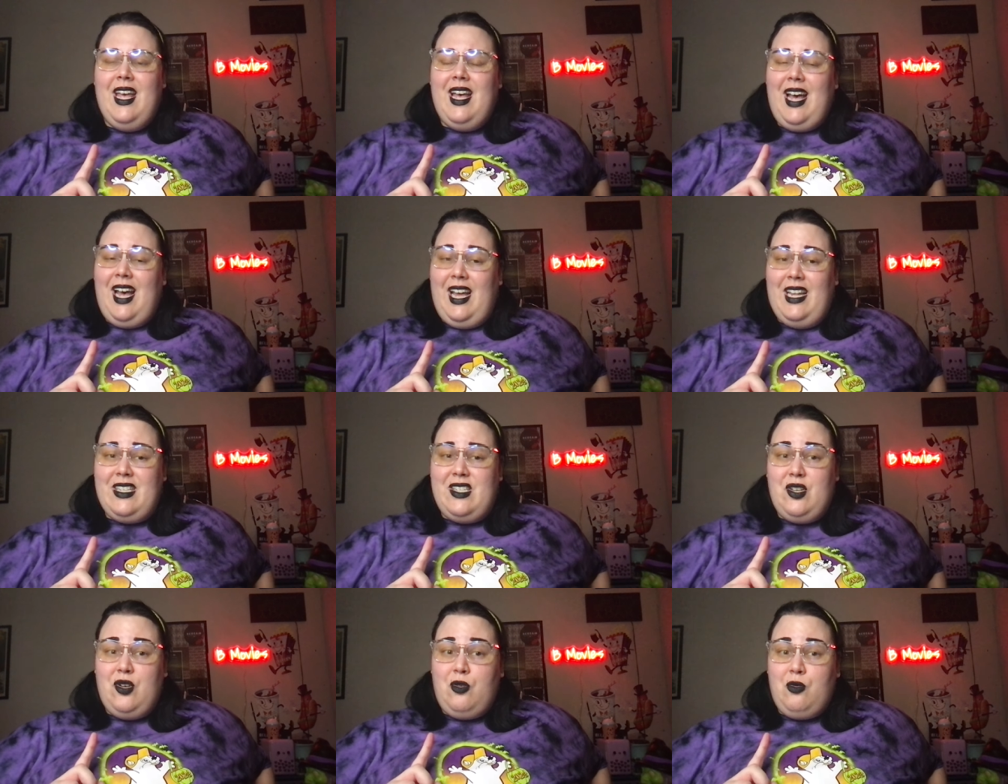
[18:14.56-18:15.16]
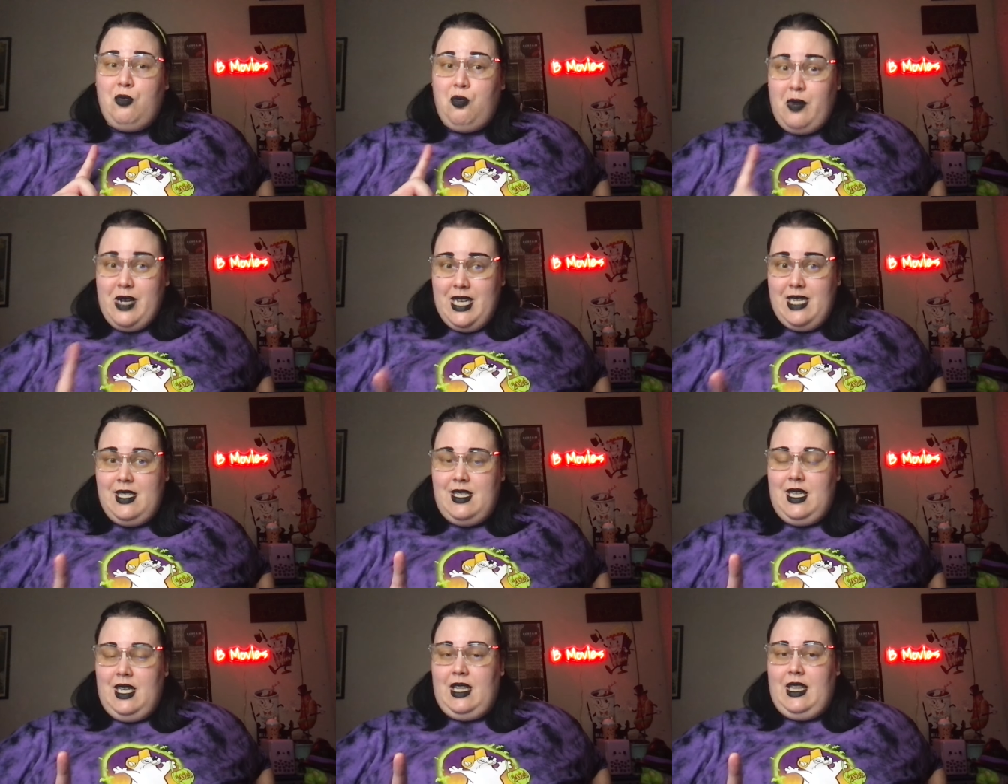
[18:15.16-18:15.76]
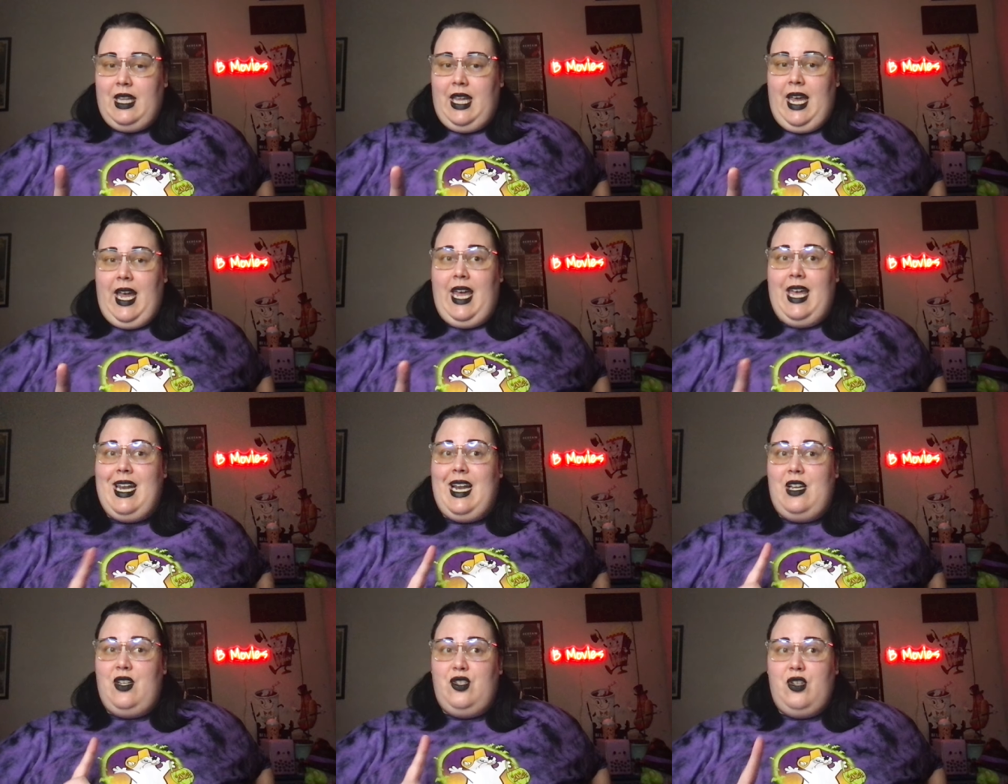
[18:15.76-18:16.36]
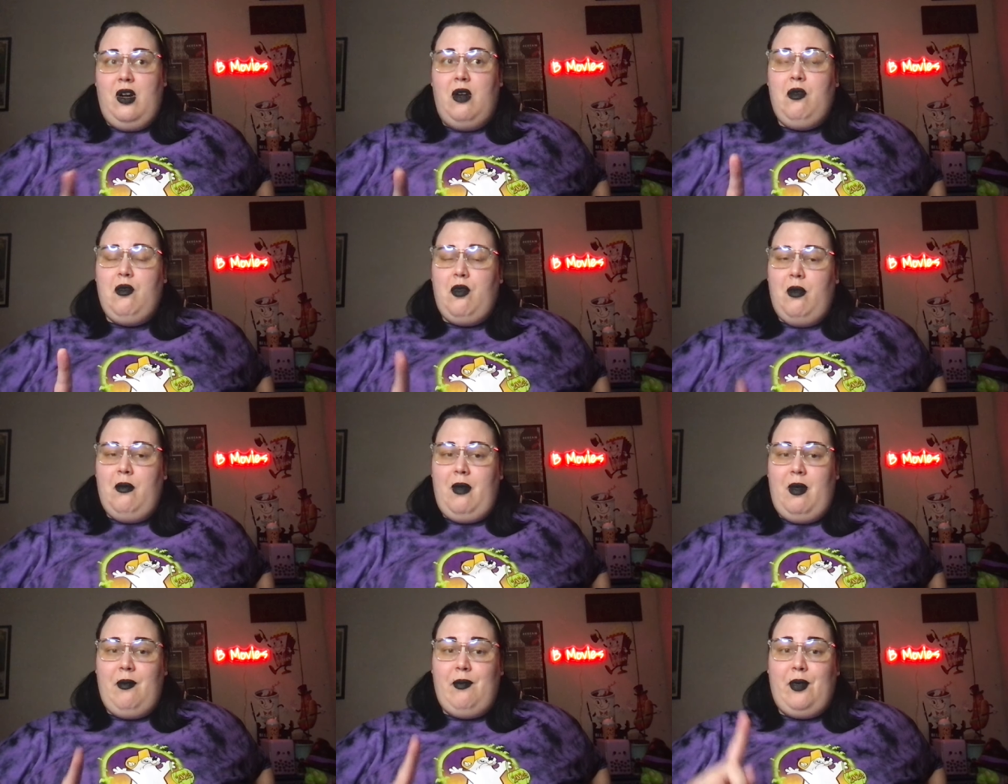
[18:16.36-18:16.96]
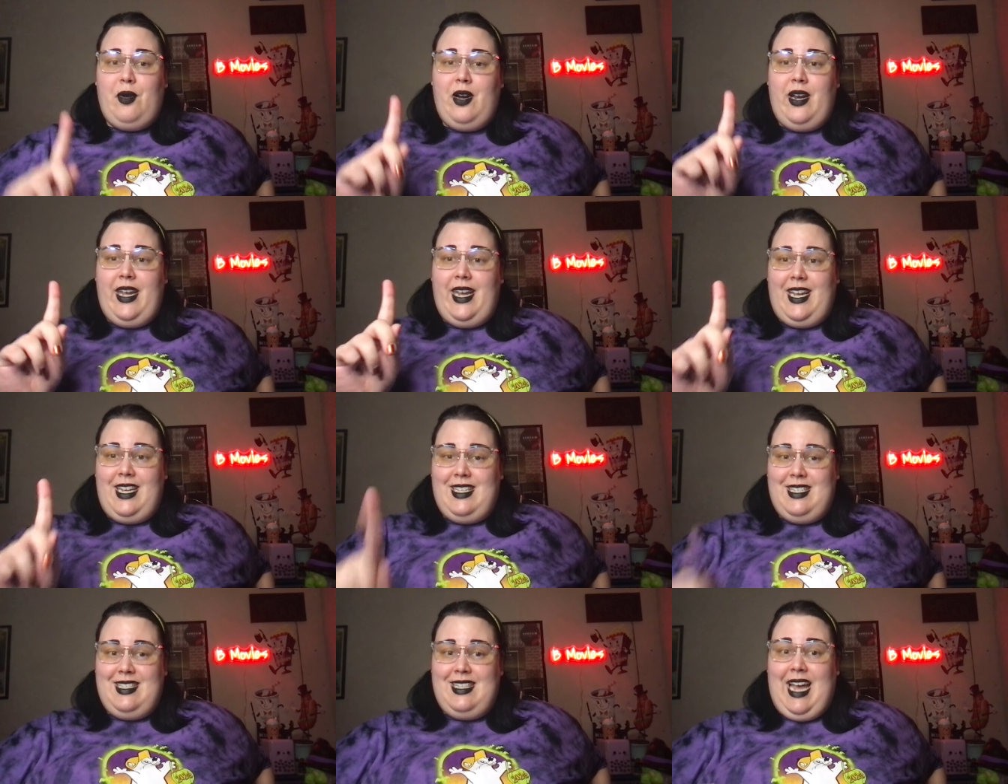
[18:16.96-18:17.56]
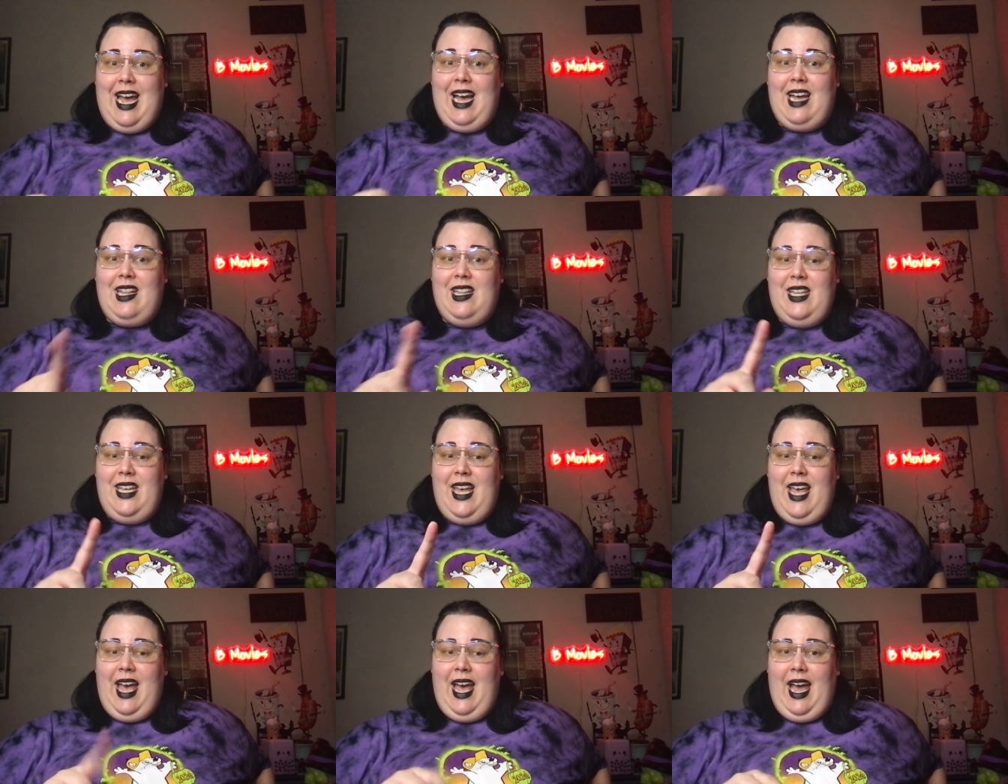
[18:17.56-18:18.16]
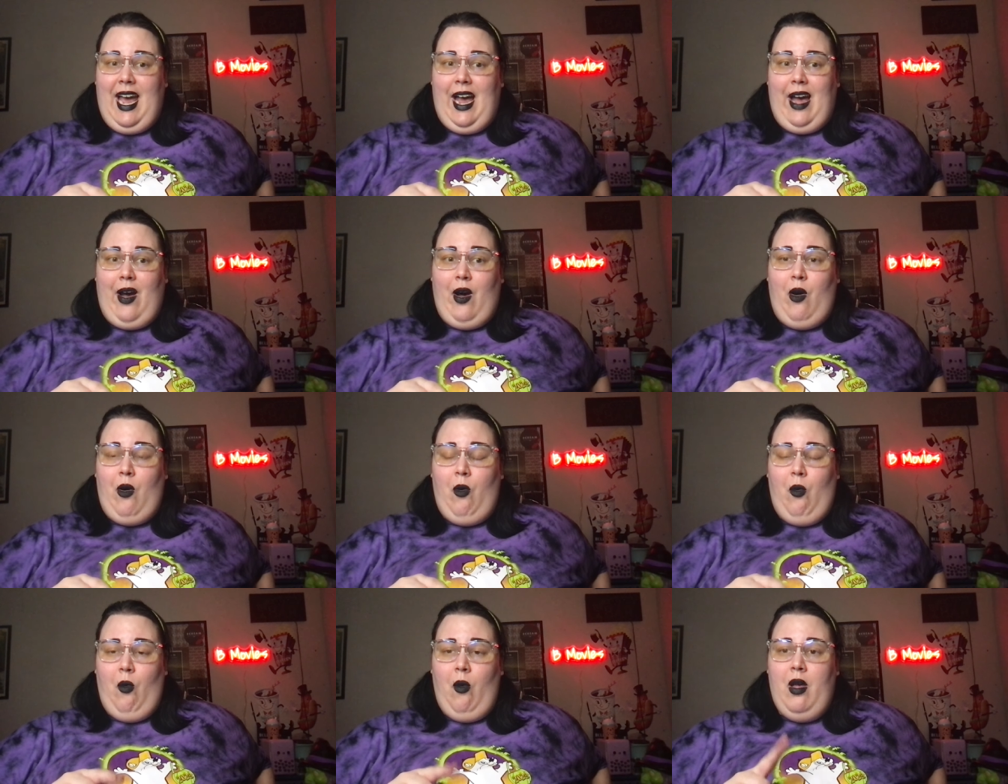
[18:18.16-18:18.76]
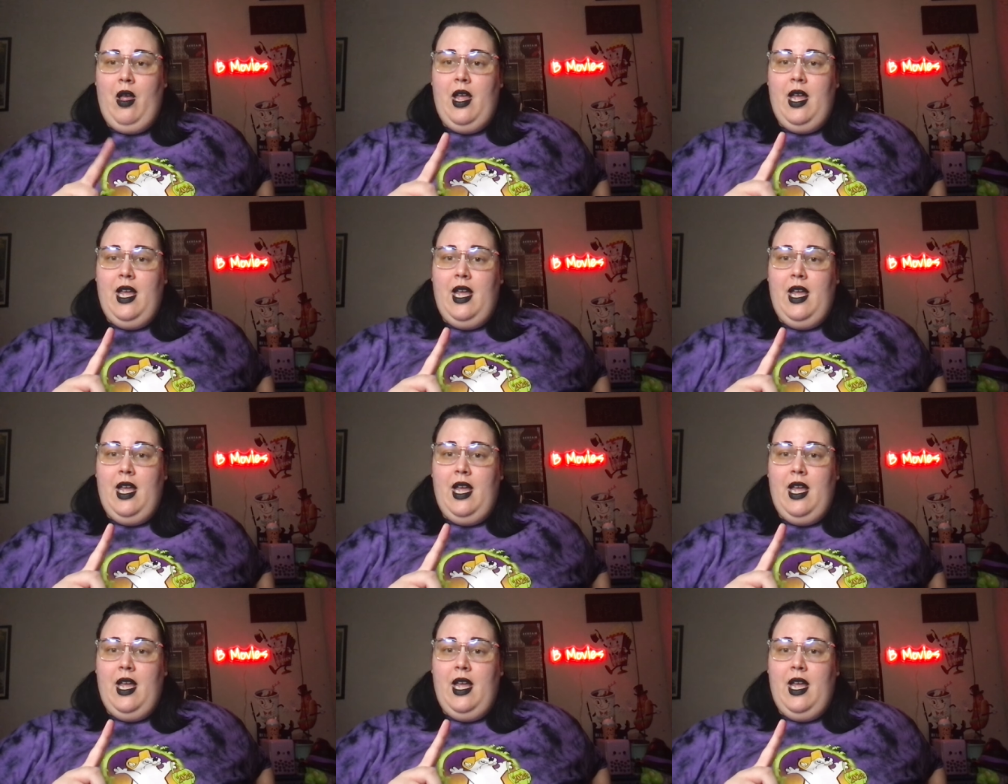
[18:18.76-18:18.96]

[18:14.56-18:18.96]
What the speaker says: until recently, and I don't remember exactly how